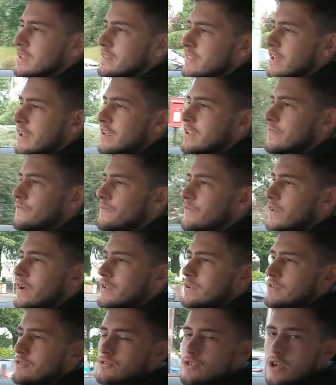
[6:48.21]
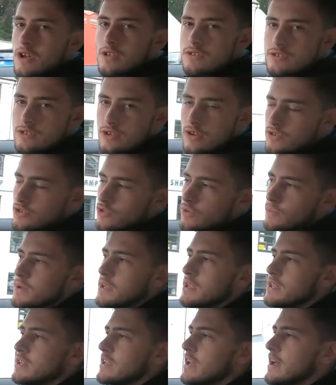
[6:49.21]
Now, you can find us on social
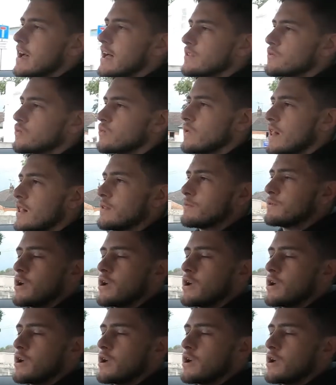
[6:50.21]
media as well.